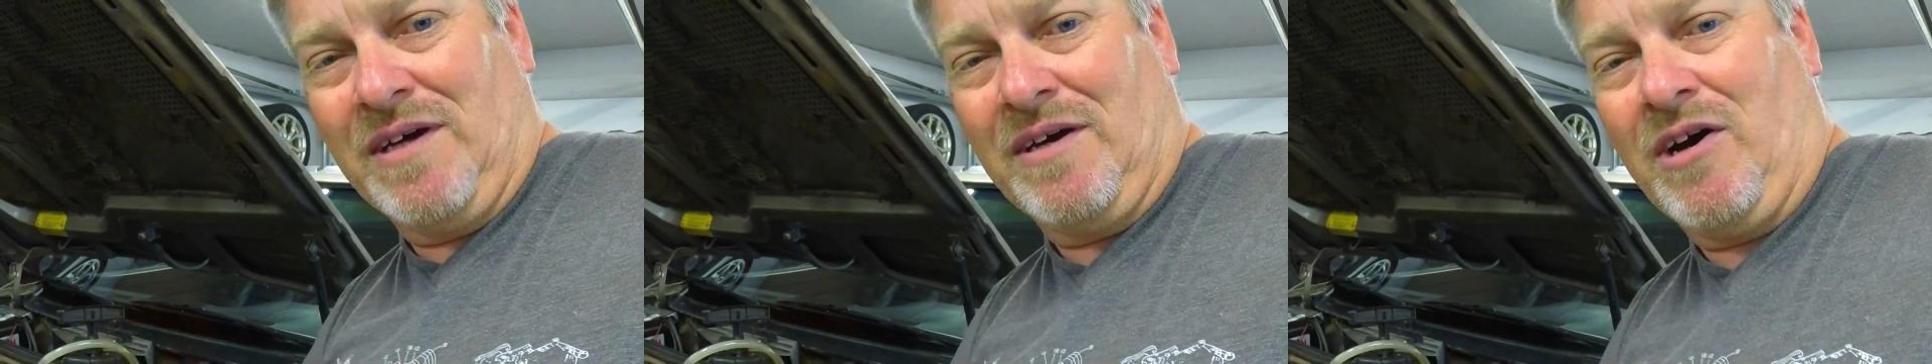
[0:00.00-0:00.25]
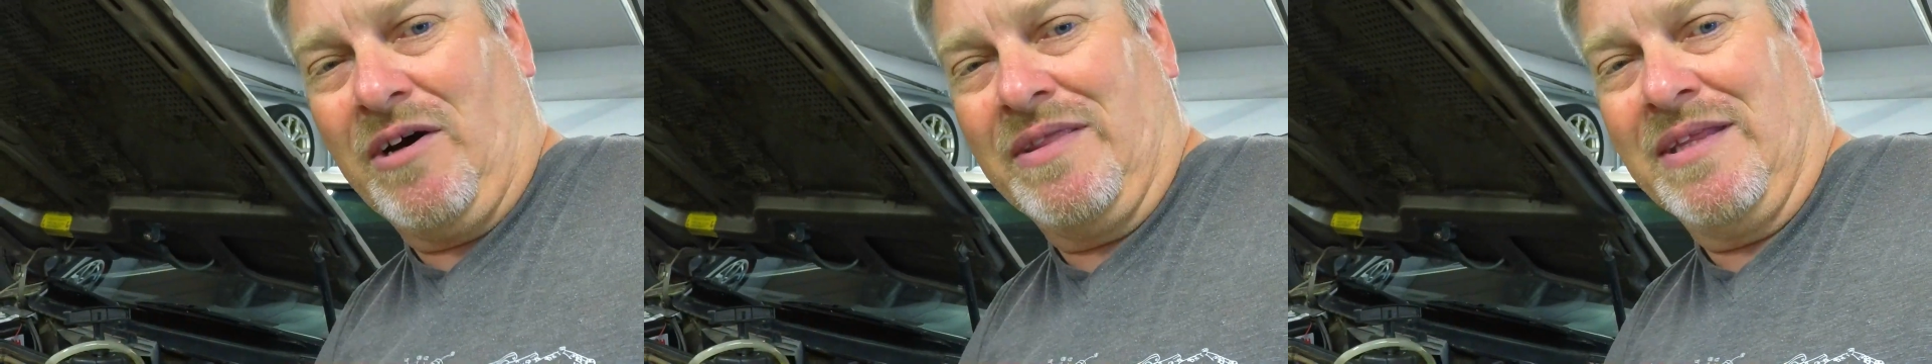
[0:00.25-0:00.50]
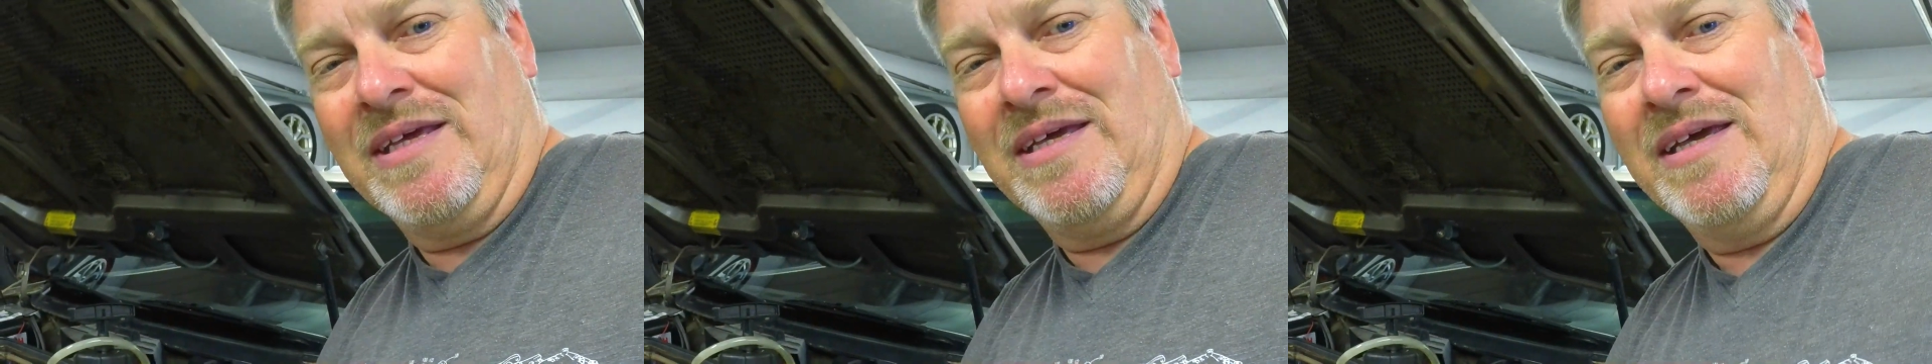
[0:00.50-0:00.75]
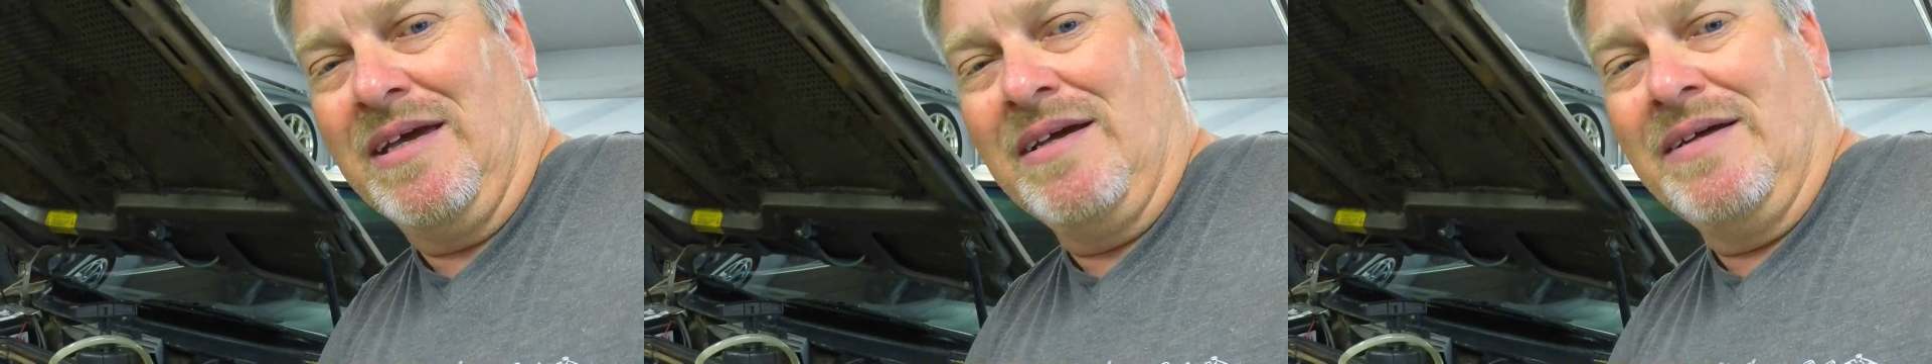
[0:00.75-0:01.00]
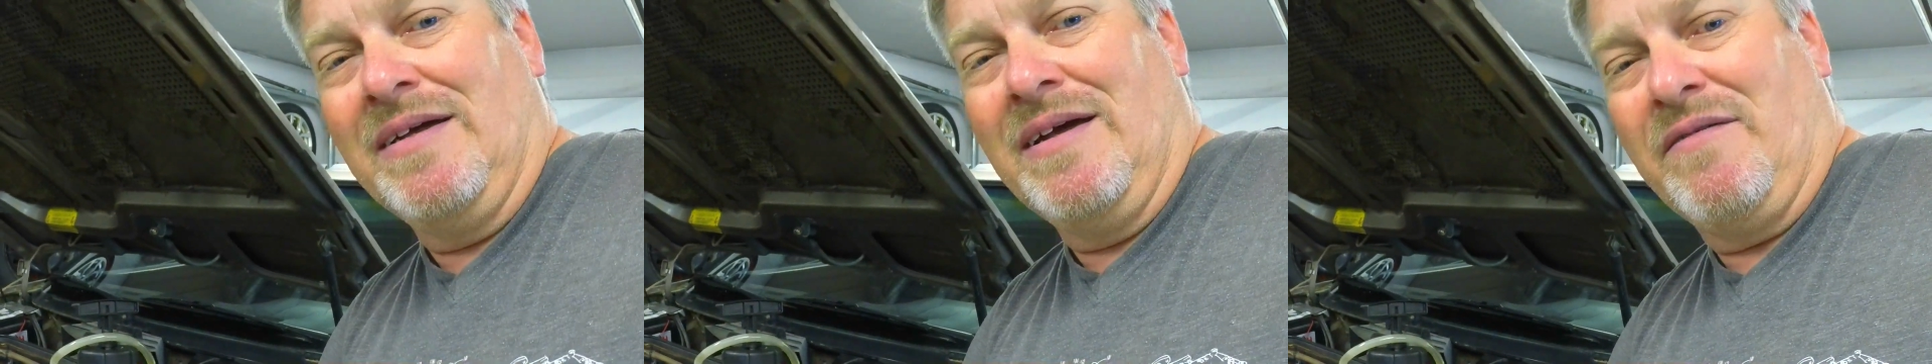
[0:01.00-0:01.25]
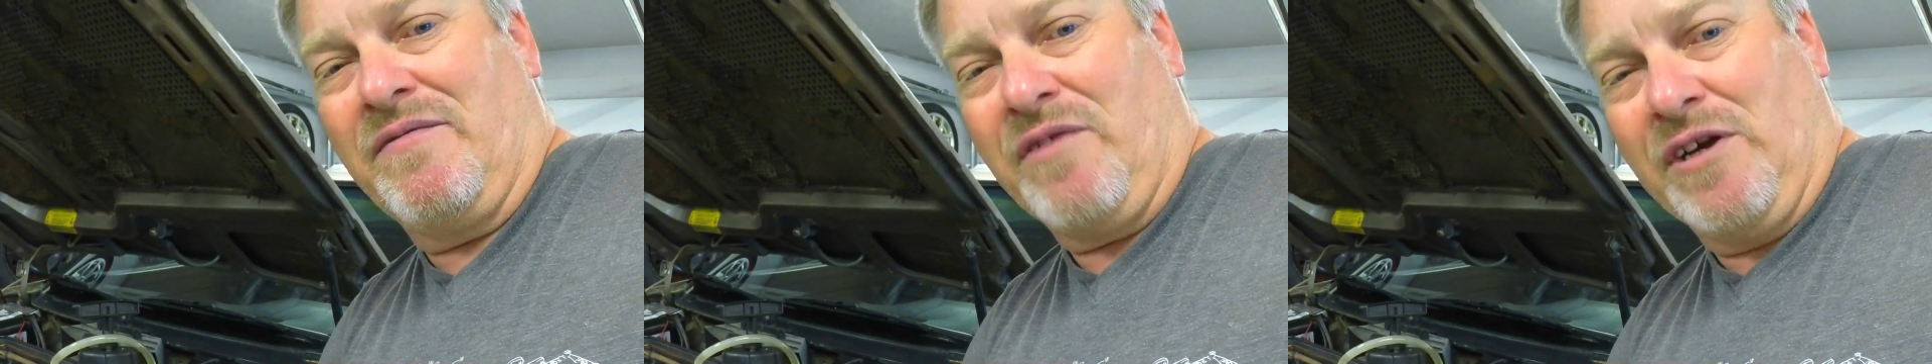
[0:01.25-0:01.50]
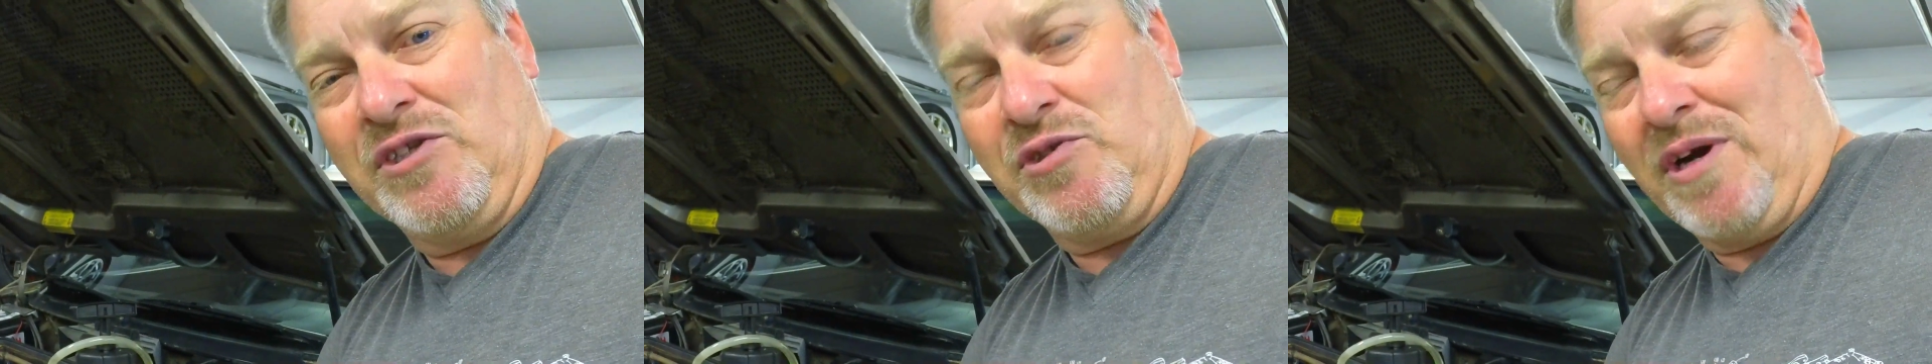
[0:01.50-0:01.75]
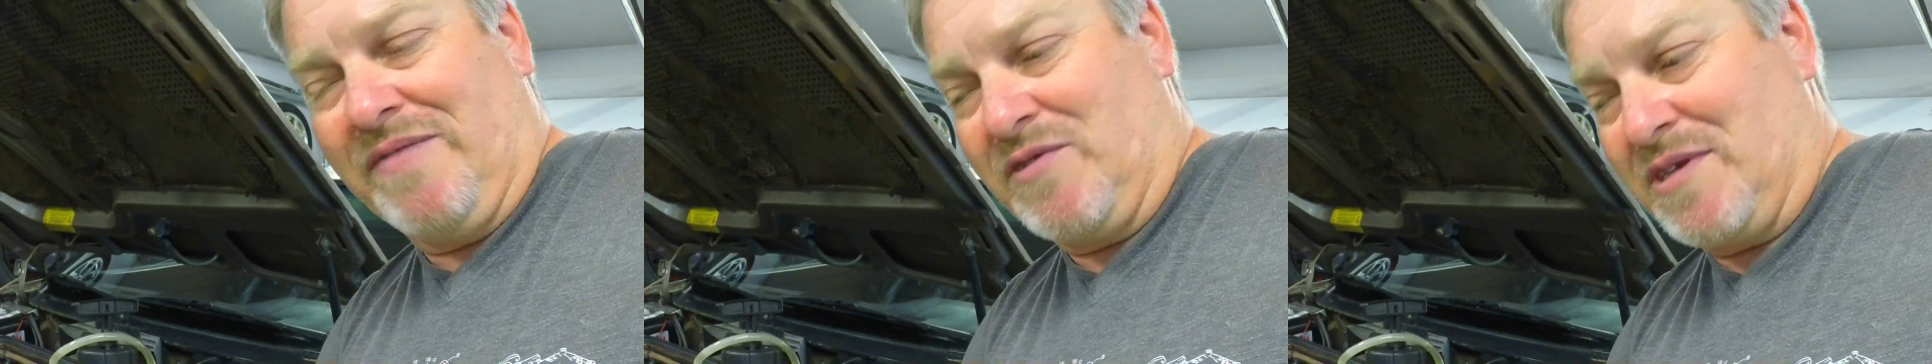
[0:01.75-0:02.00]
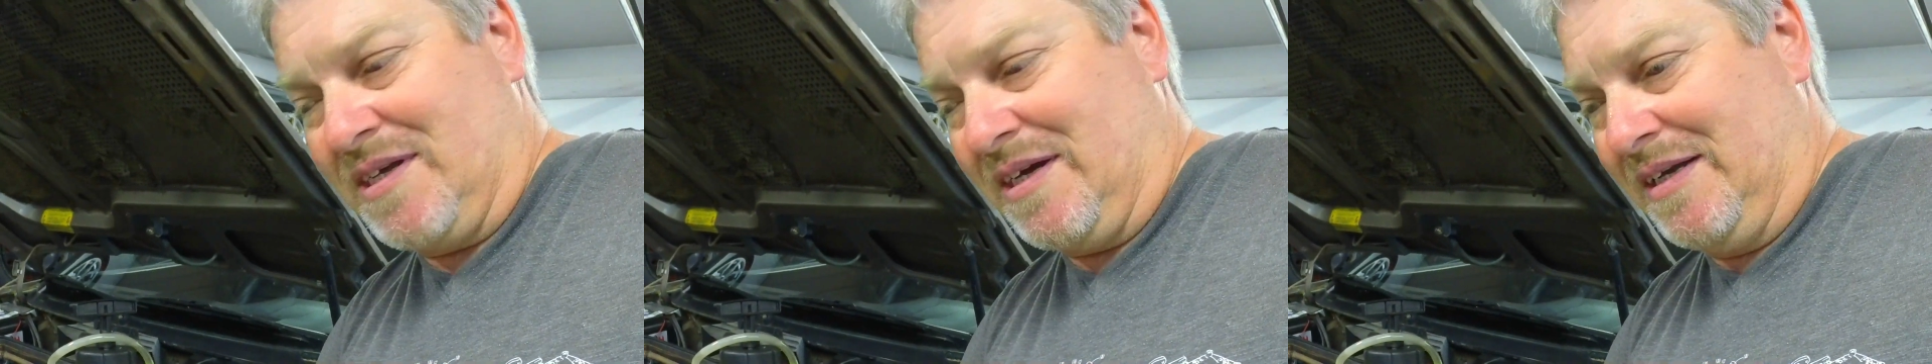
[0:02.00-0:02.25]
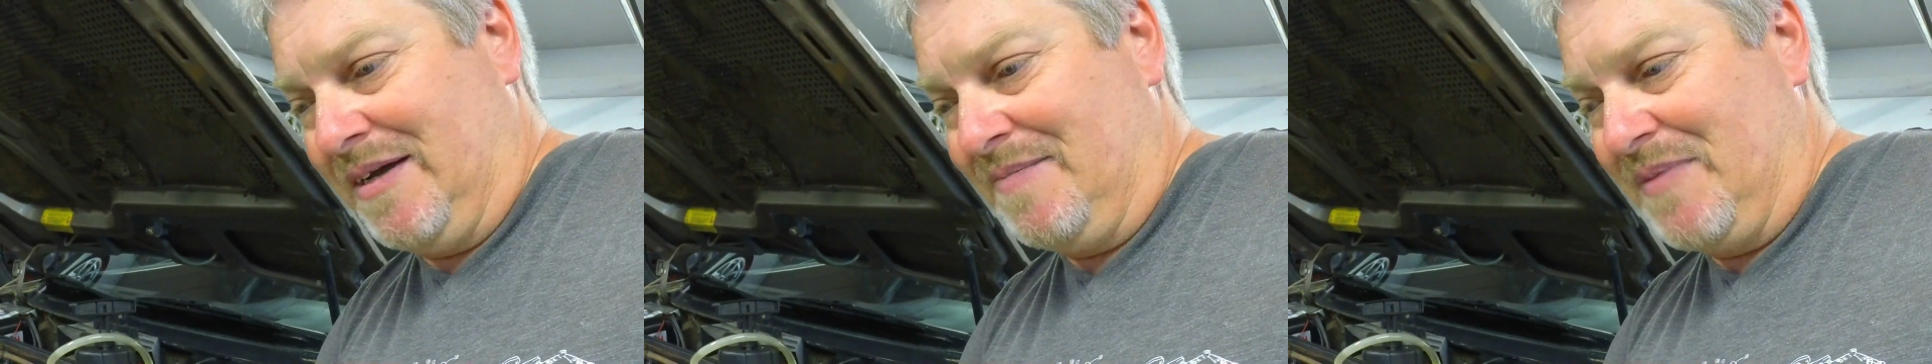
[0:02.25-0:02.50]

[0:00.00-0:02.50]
on the front driver's side.